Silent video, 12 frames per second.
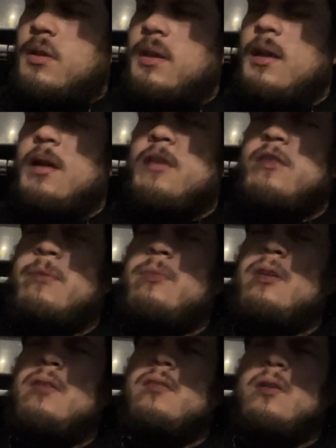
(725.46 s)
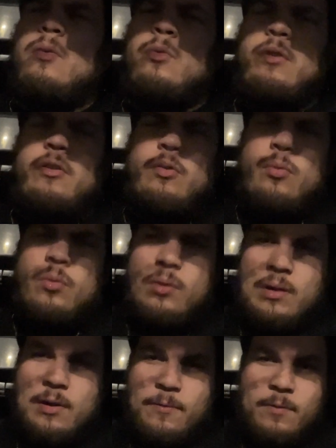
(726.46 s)
yeah, some things I want to do in
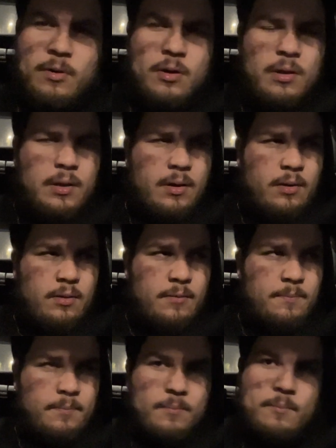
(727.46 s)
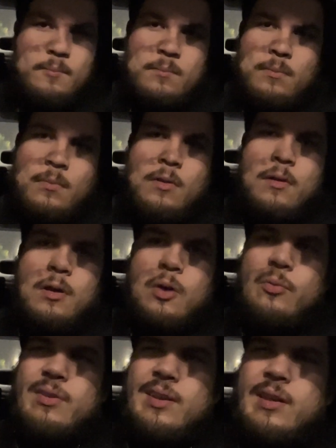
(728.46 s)
life are like, I
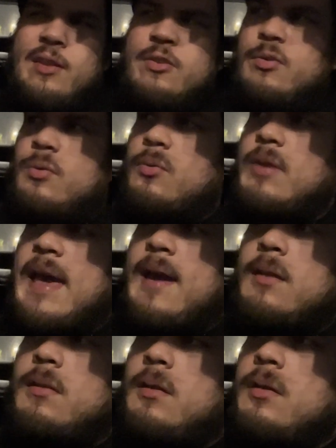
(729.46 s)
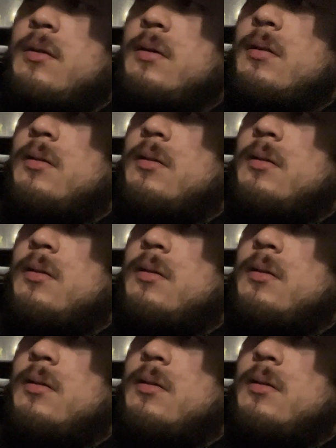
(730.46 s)
want to get into acting.